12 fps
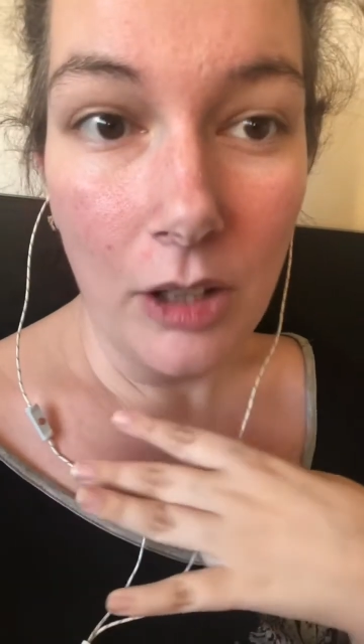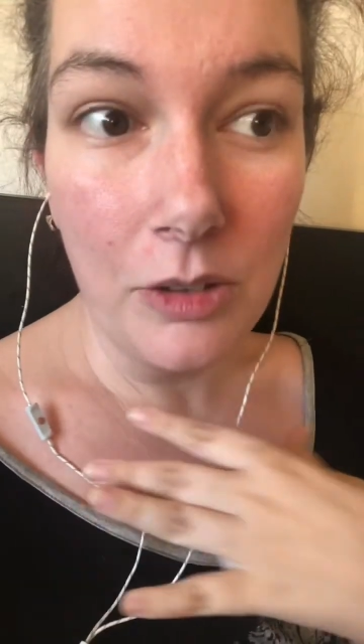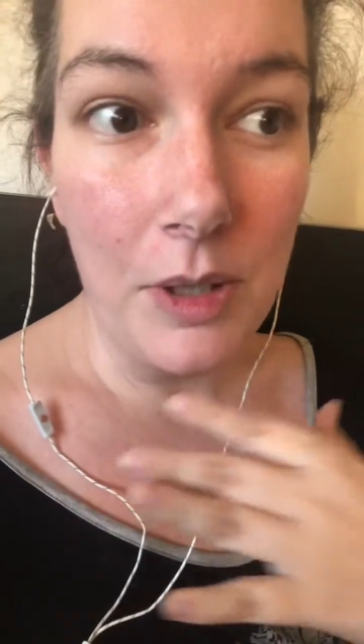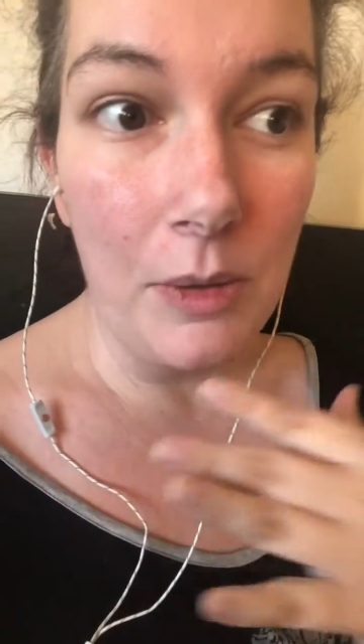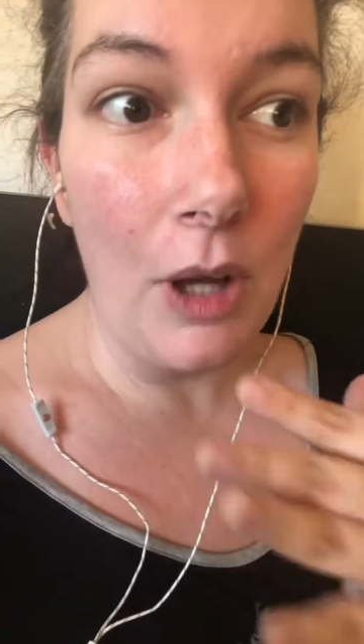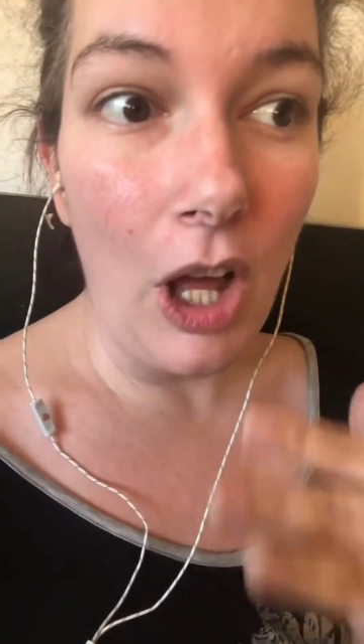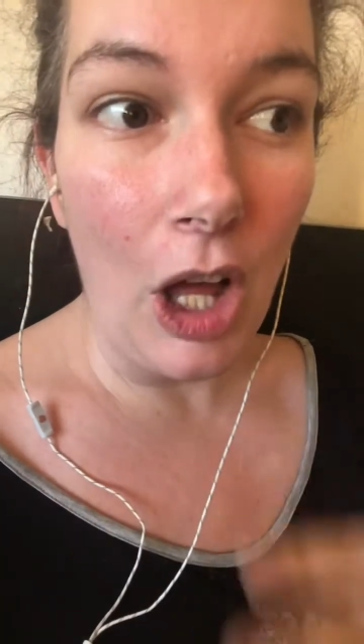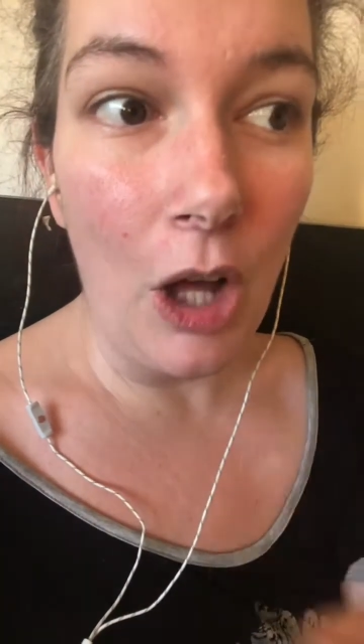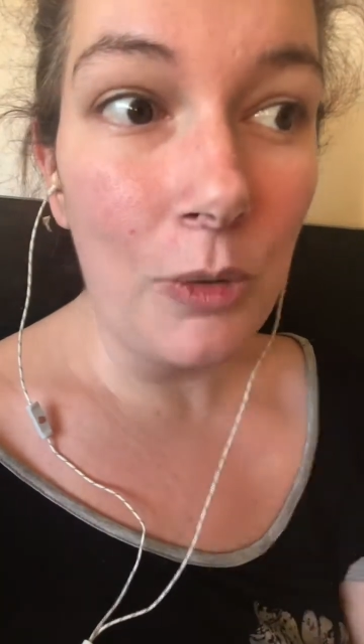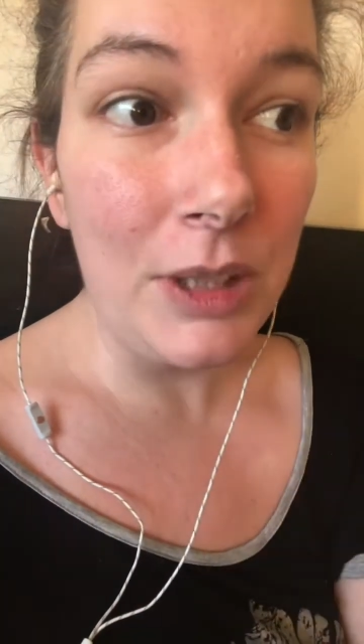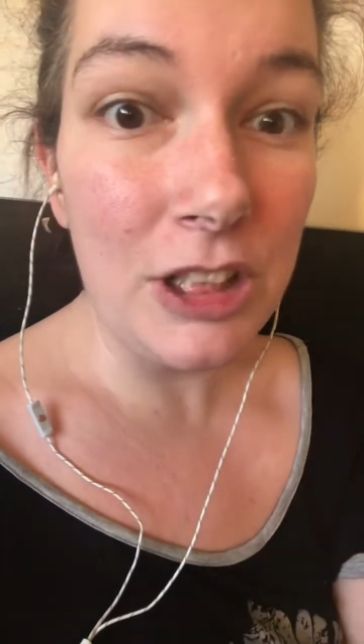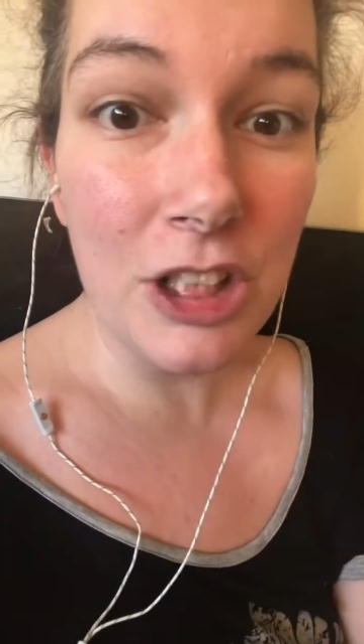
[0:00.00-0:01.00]
we will all
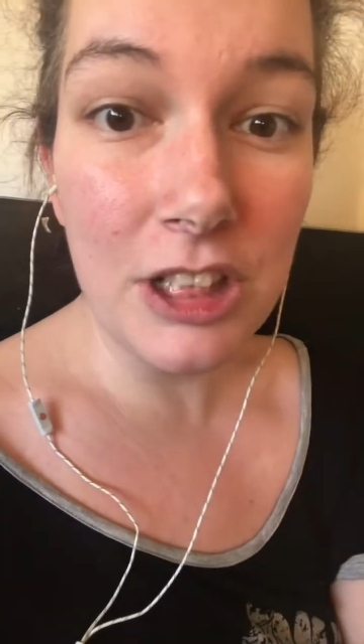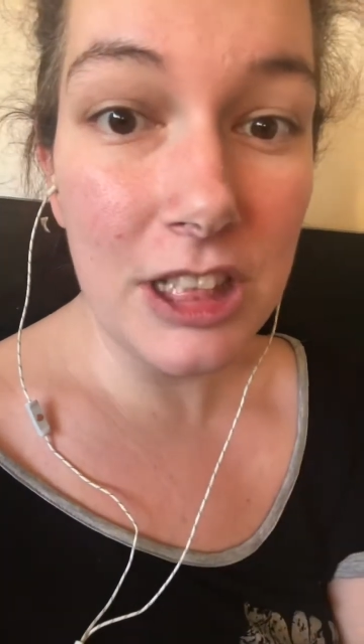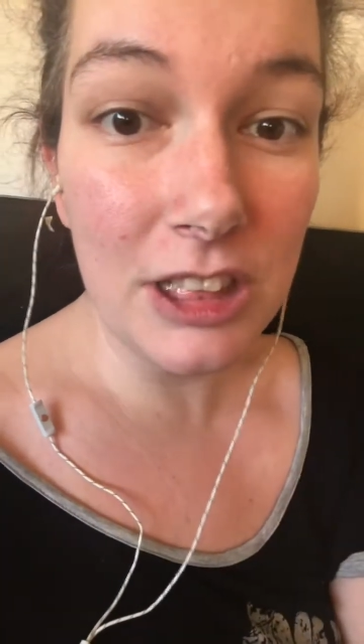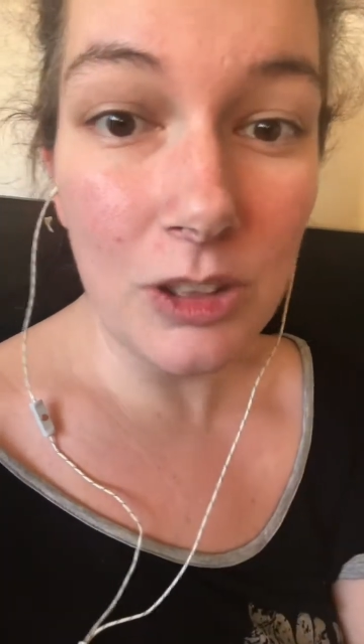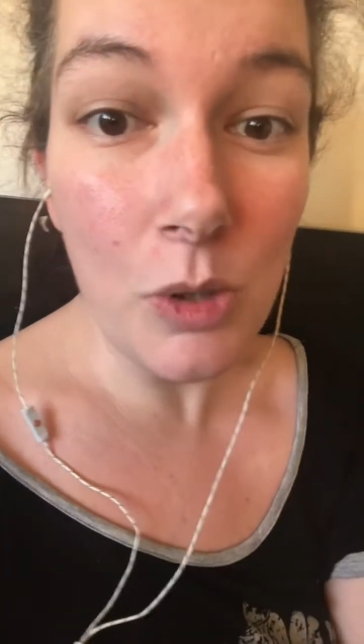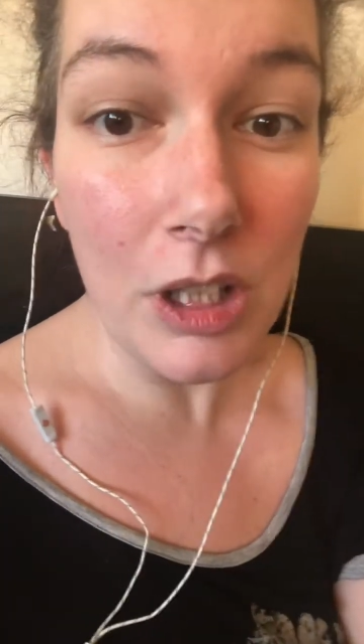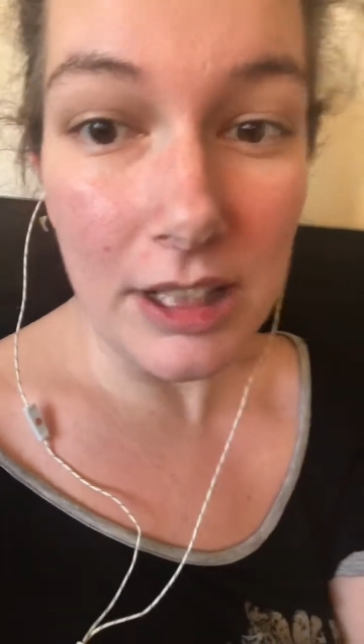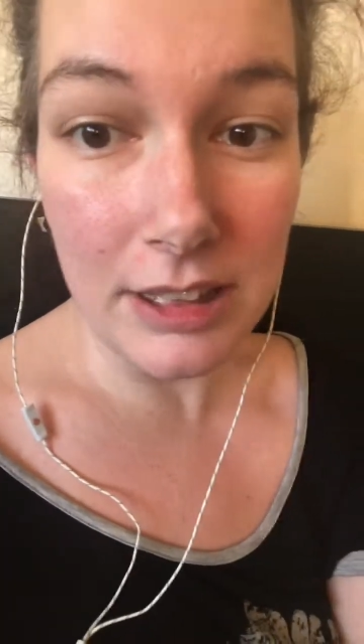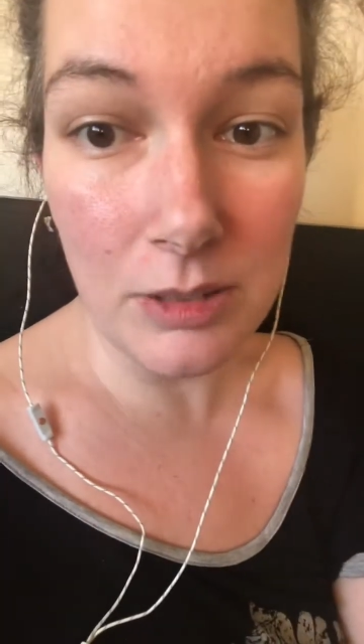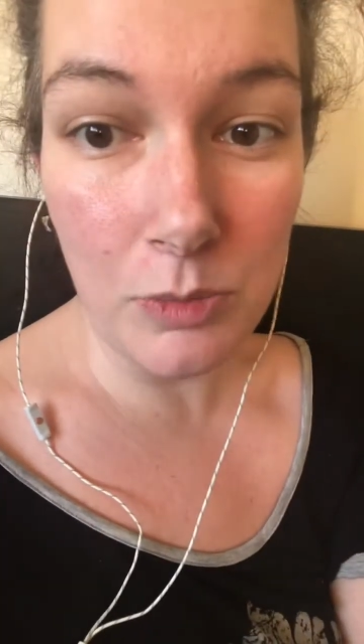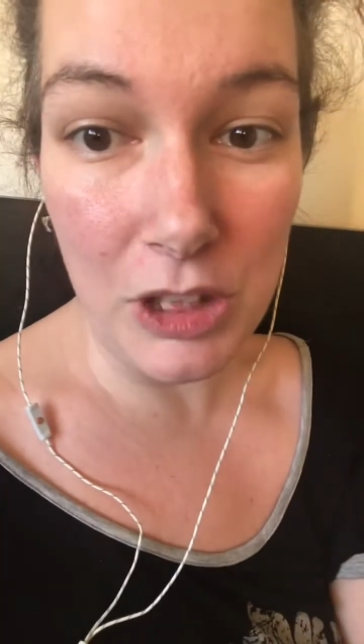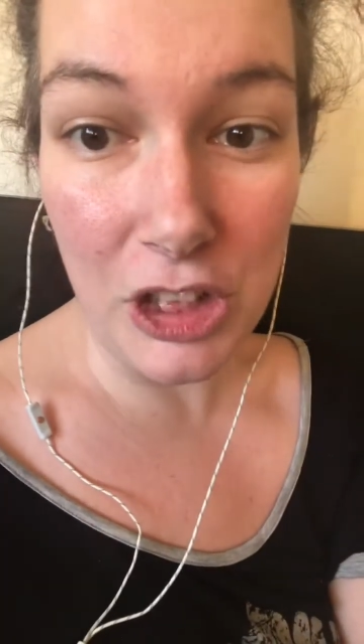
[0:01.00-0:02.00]
return to
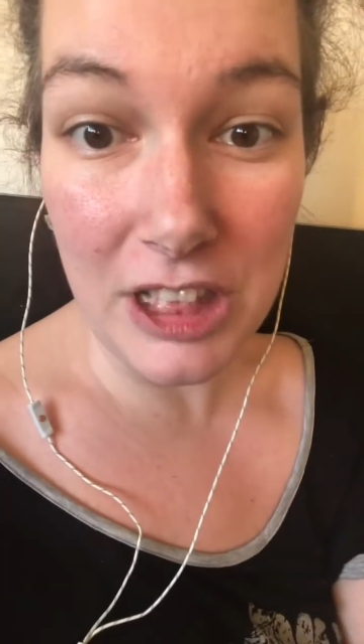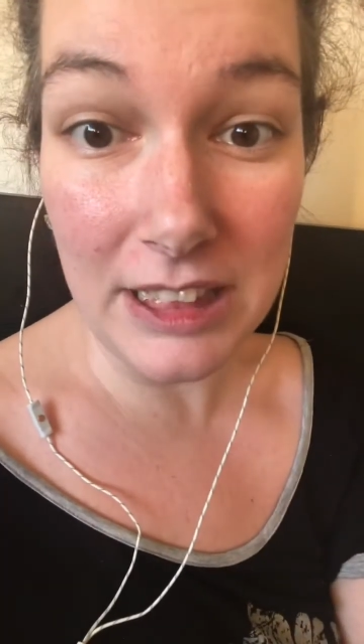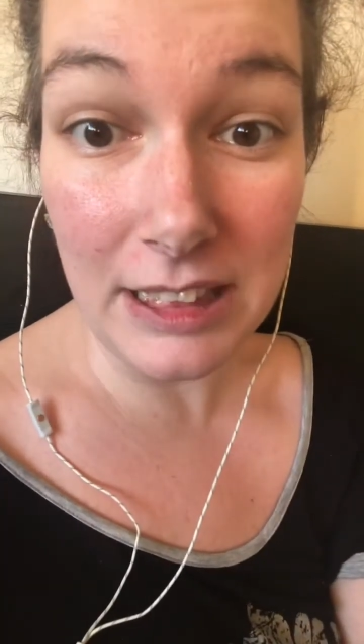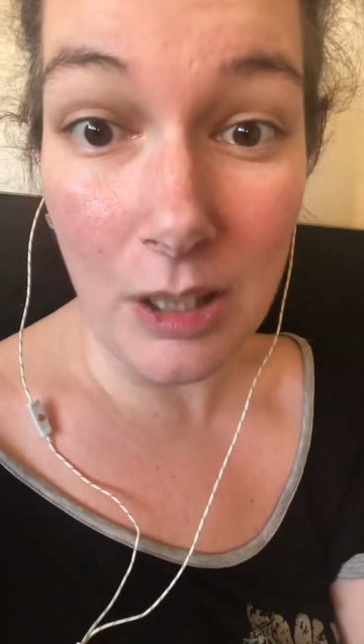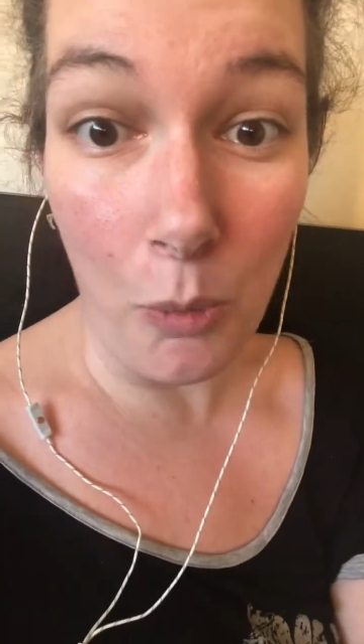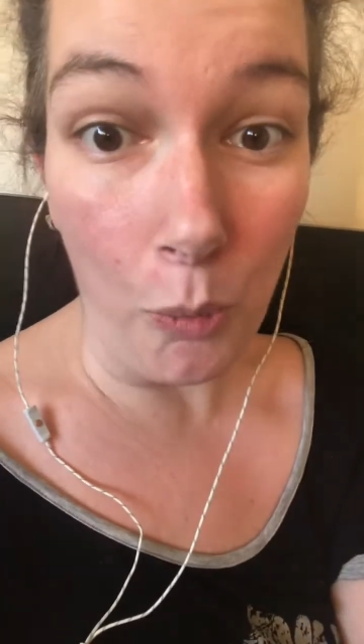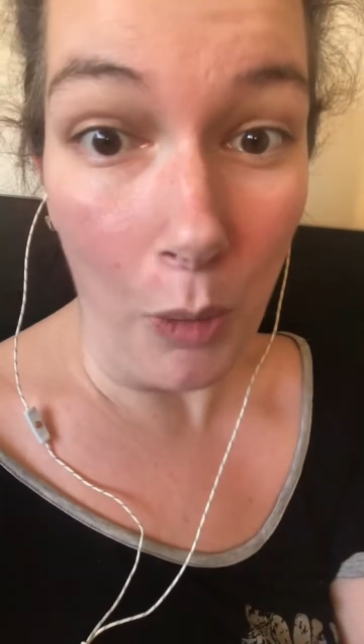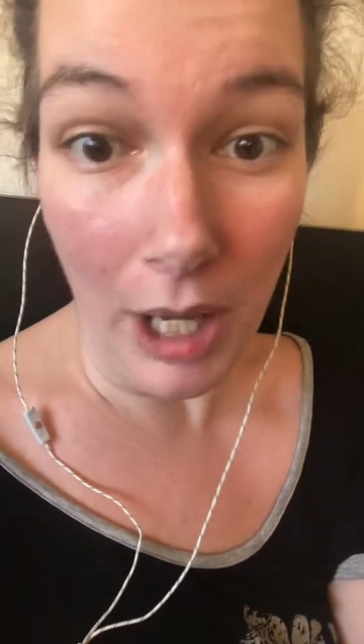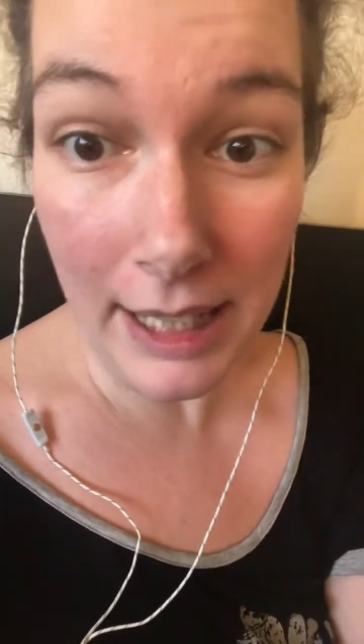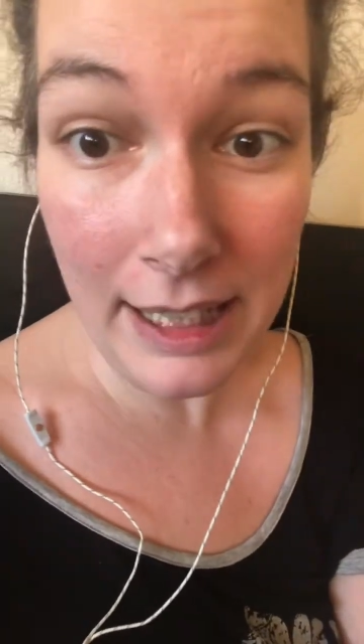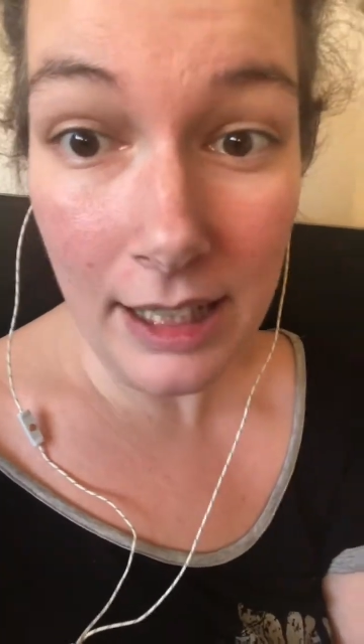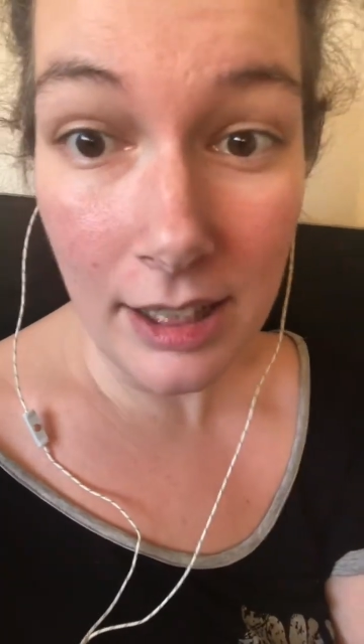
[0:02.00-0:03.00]
source, which is the
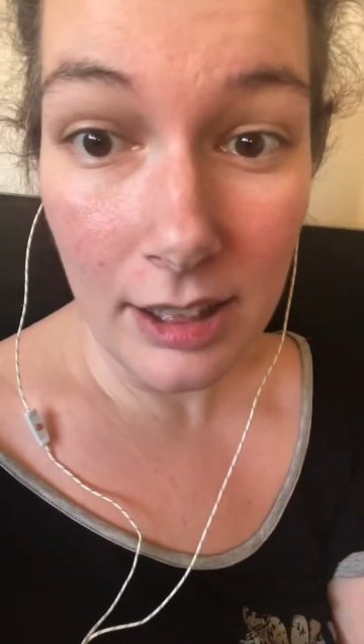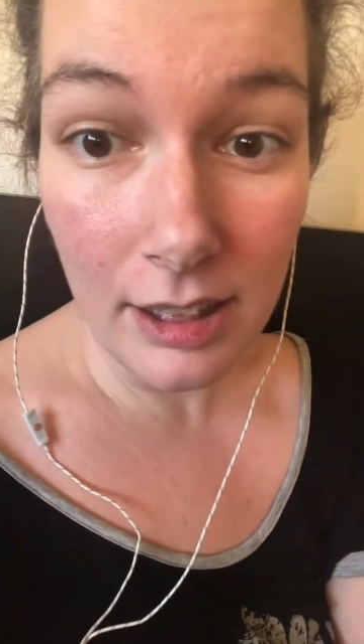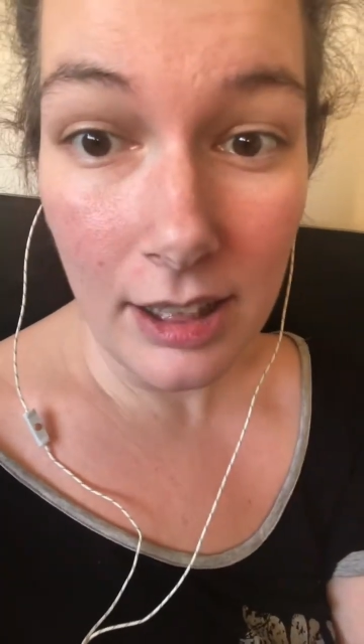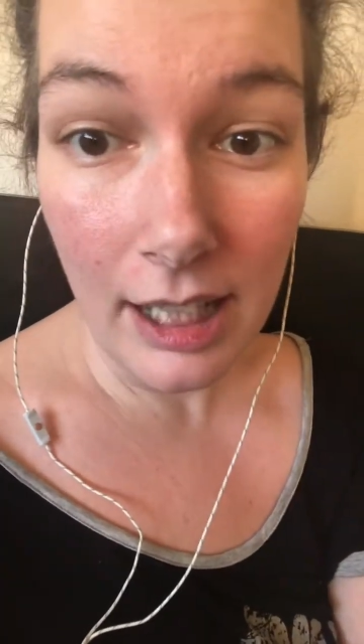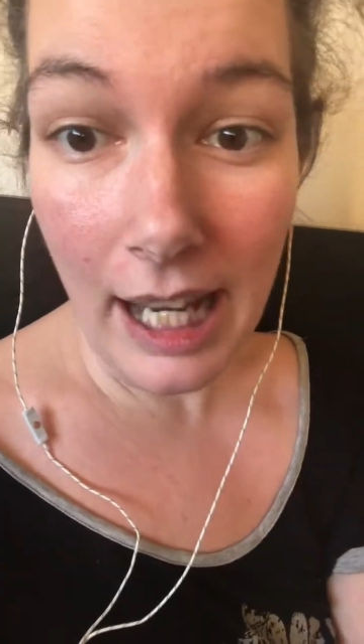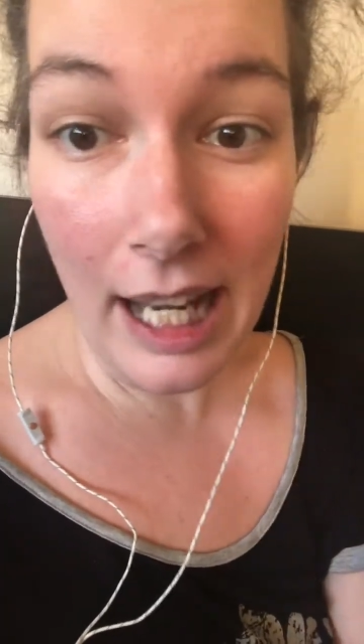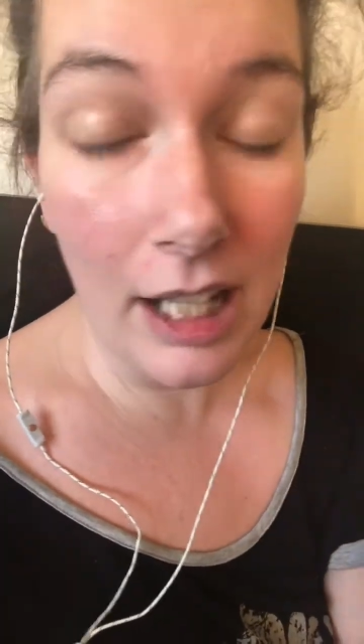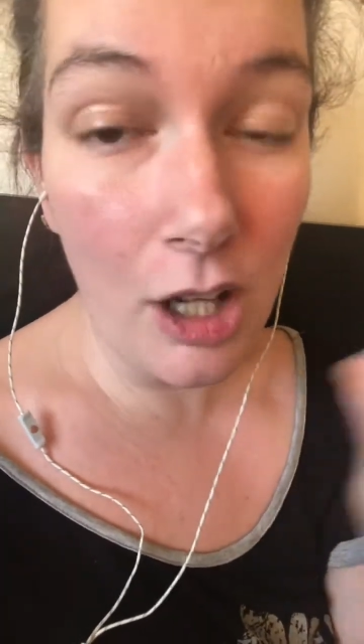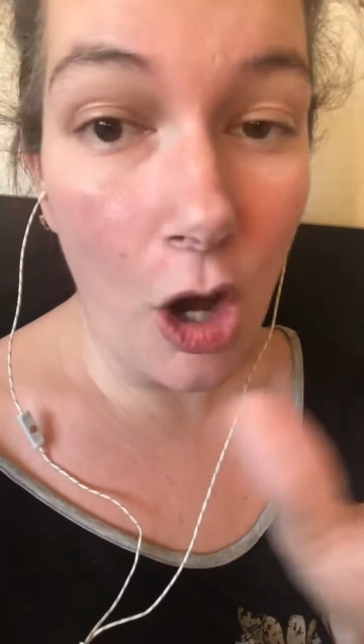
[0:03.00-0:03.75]
one and